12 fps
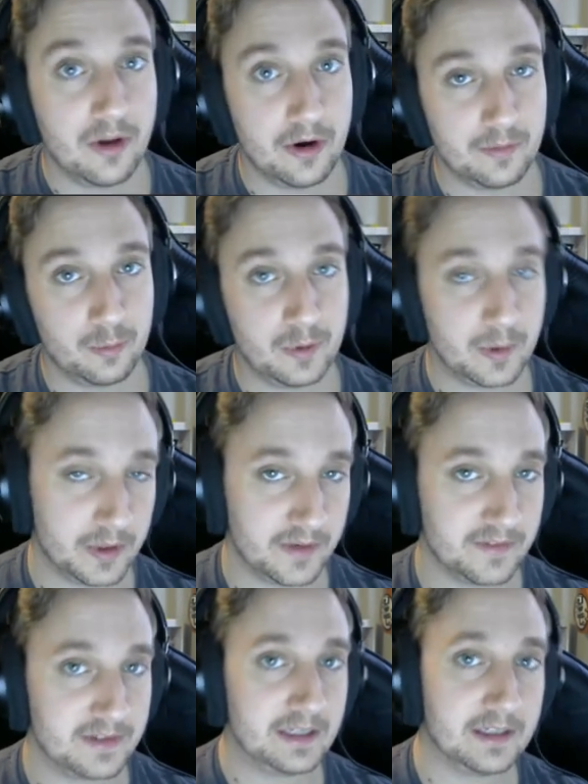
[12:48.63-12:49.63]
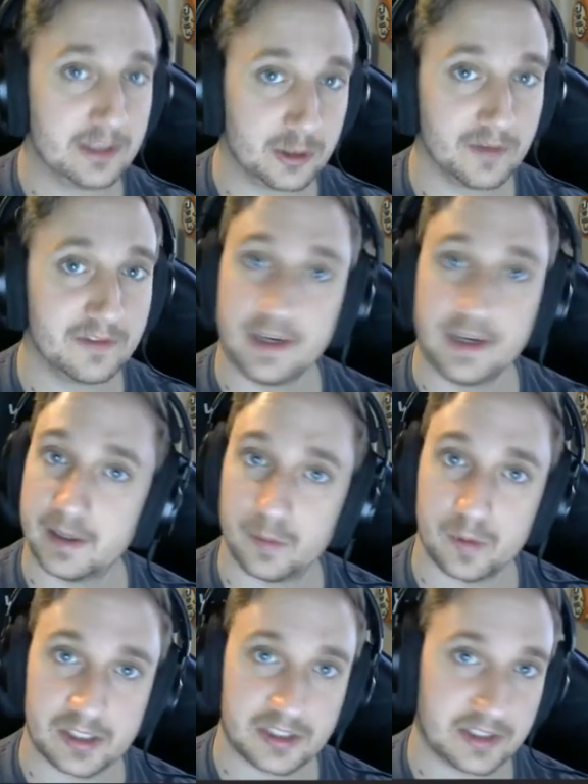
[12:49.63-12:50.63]
we would have needed to have done a
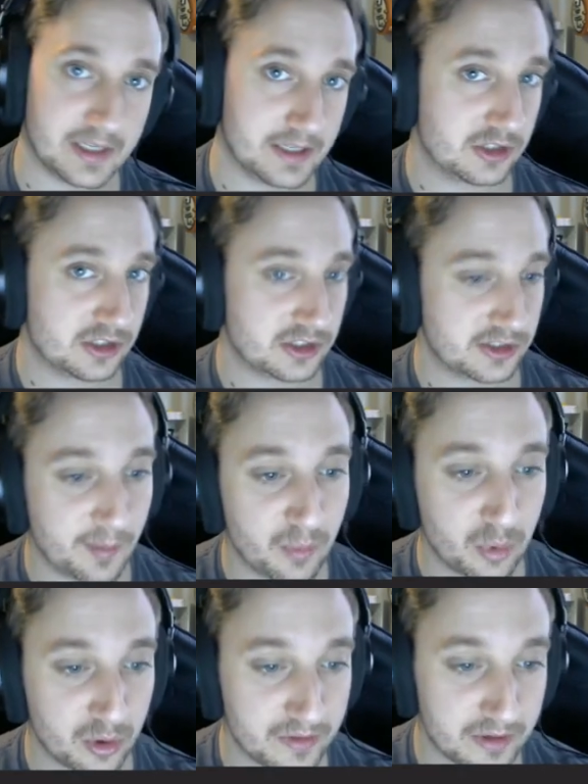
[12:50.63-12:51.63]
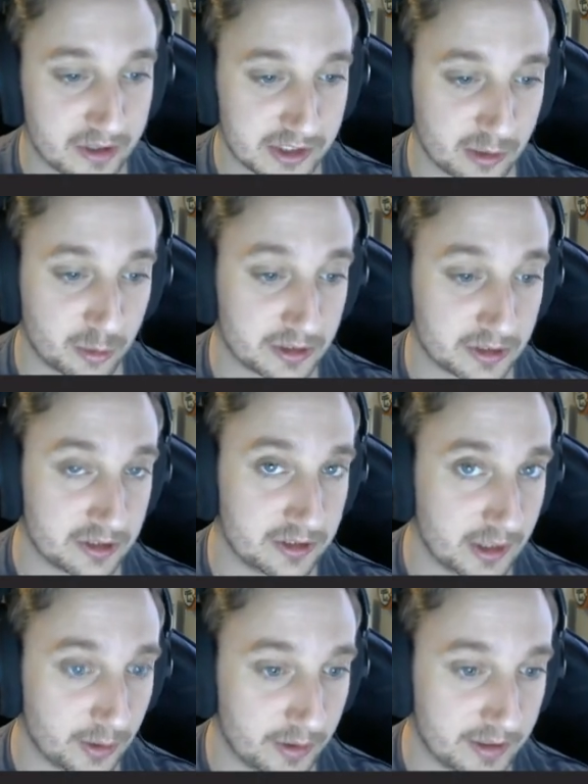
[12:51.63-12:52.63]
reset somewhere in there, so we're good to
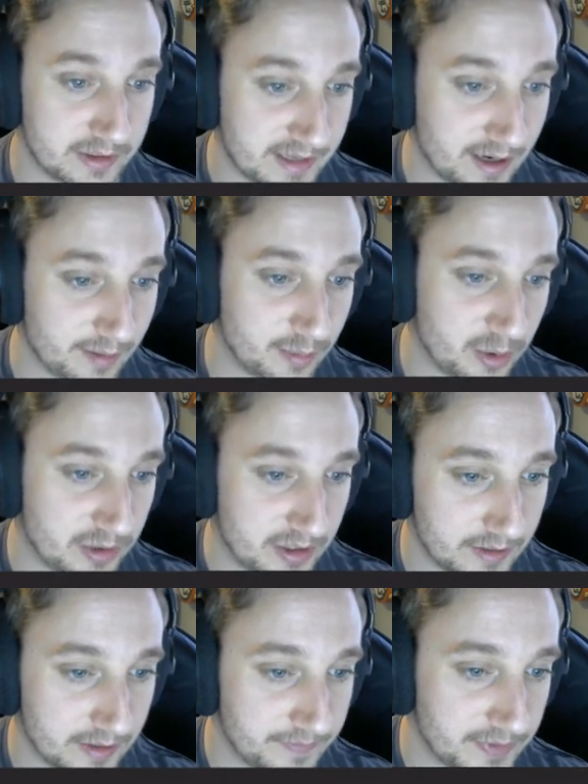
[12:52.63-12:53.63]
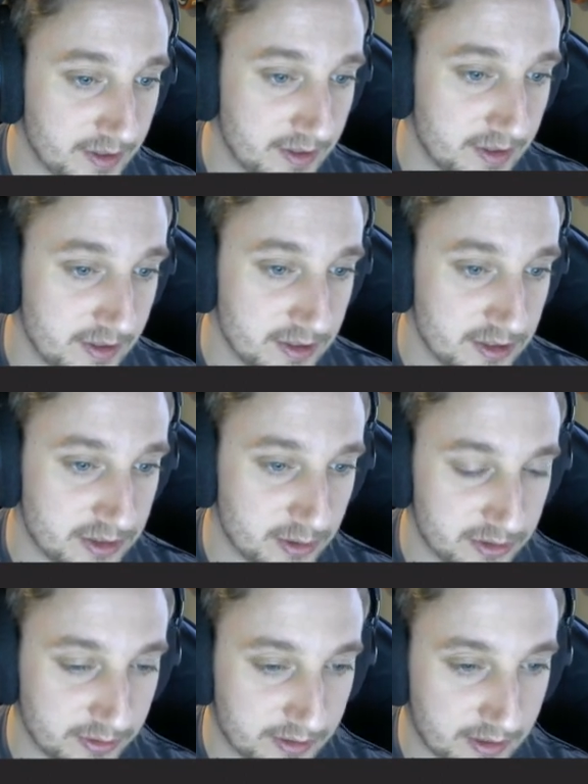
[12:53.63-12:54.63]
go on a down bow here. So let's
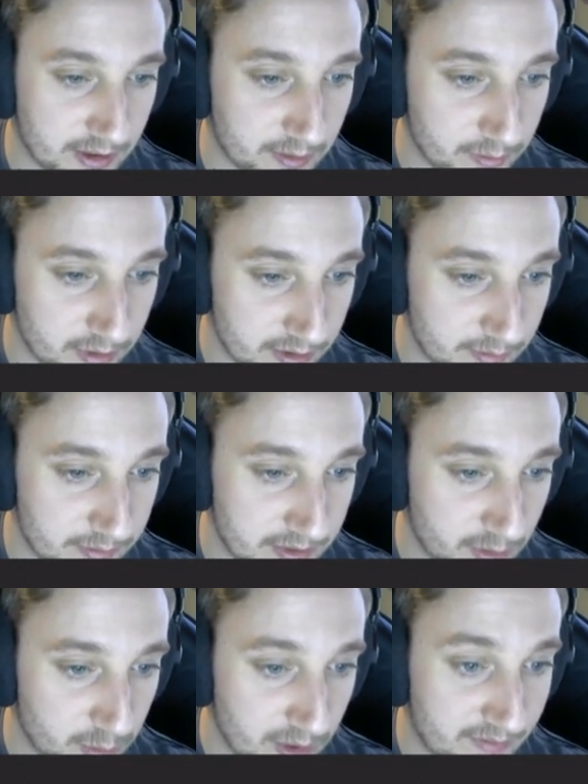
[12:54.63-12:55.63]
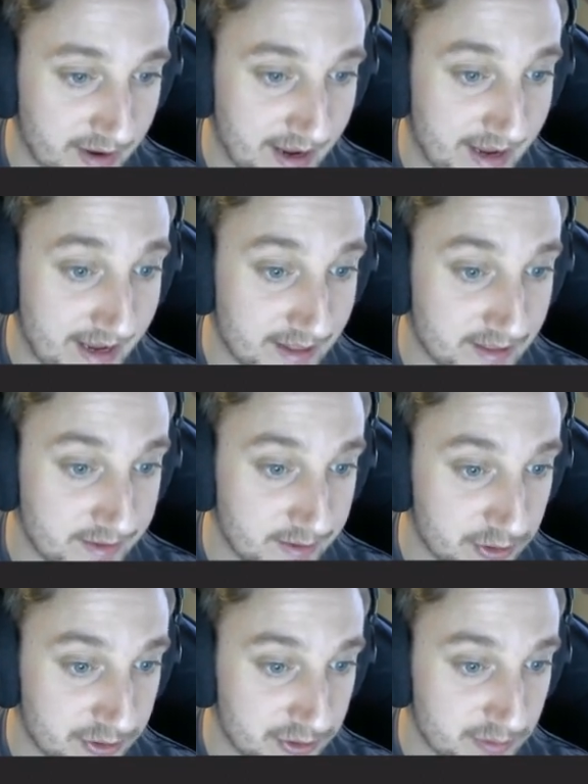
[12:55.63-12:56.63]
look at our rhythm here. We have eighth
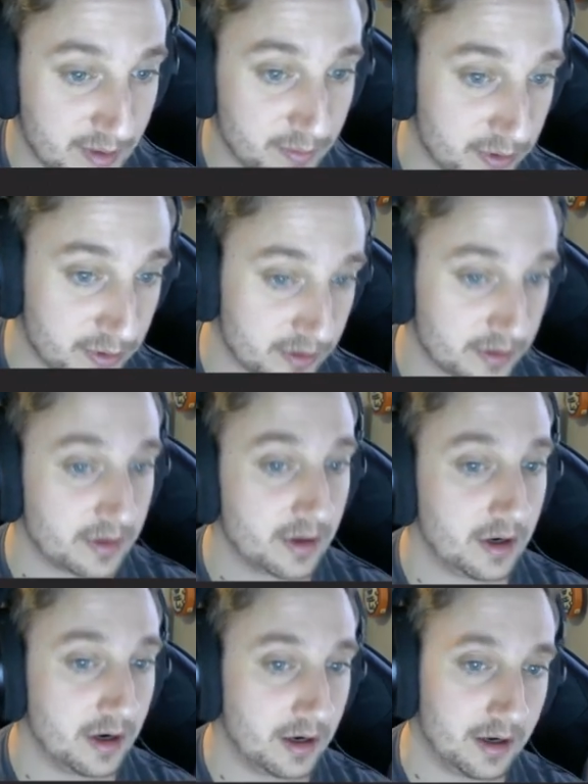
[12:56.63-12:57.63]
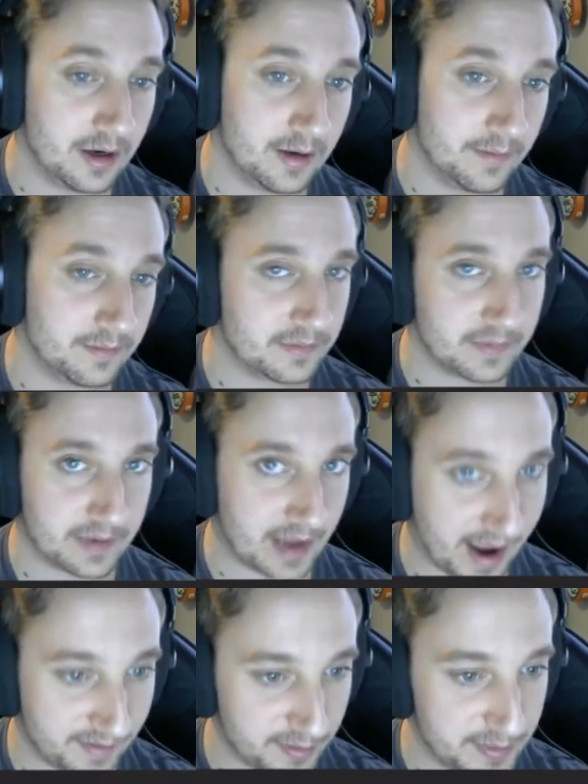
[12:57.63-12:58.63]
notes, remember,
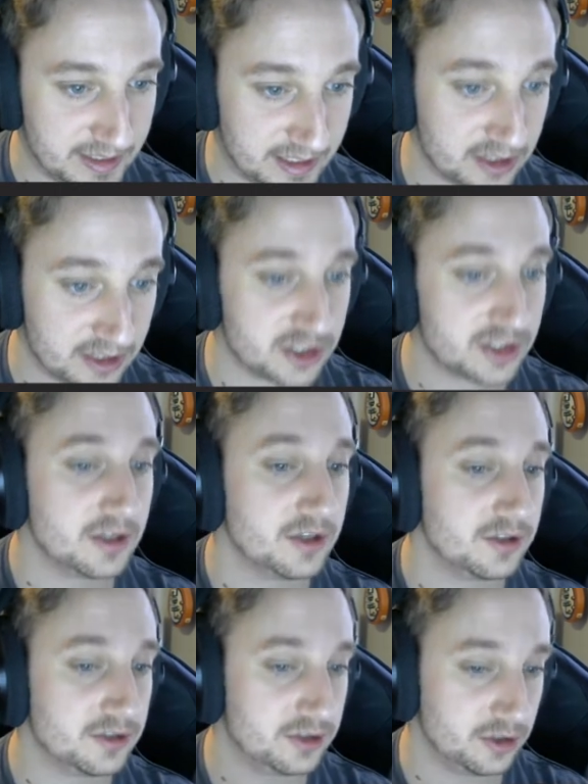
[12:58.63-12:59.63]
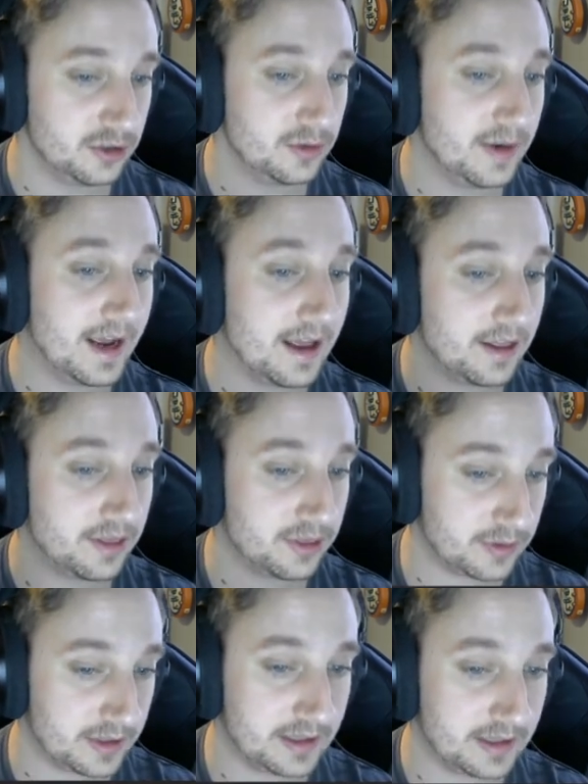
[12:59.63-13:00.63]
half a beat each, 2 and
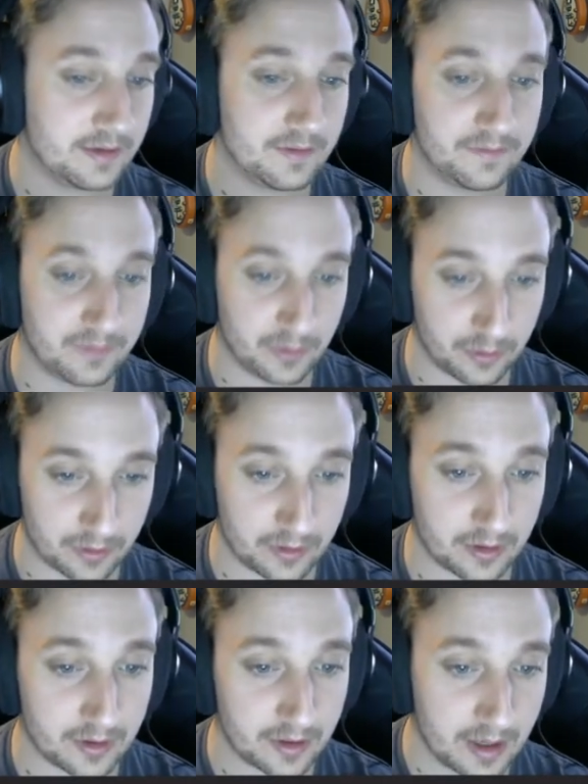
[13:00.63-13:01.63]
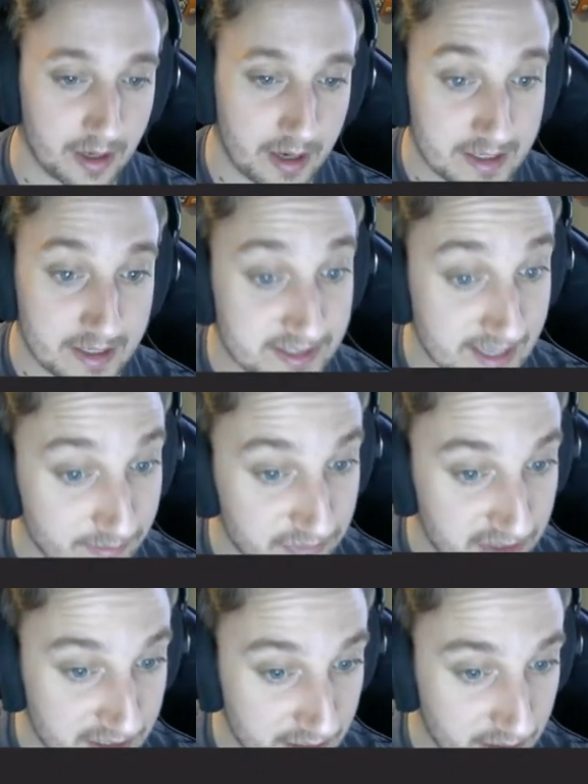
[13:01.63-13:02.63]
3, 4. Same
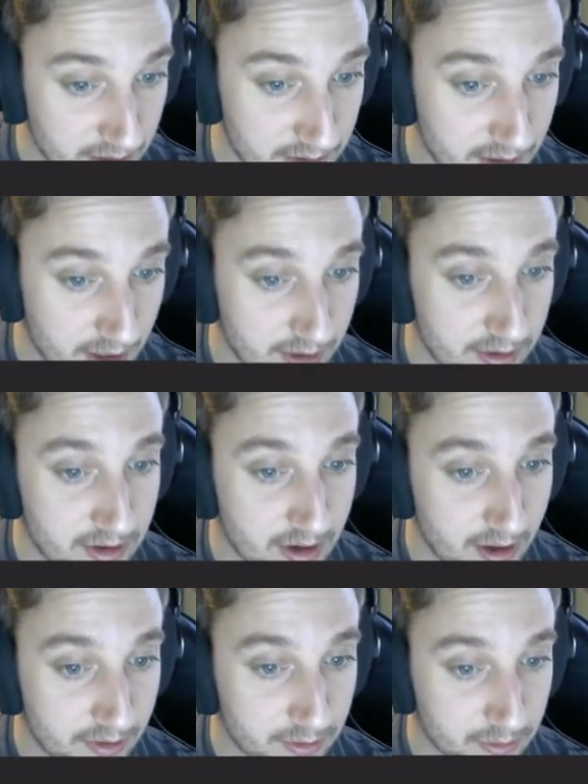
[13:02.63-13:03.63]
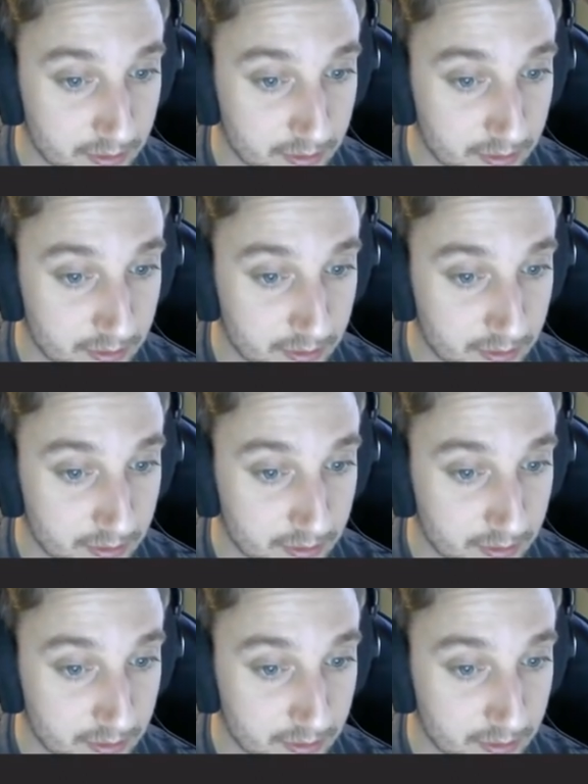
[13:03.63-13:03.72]
thing here, another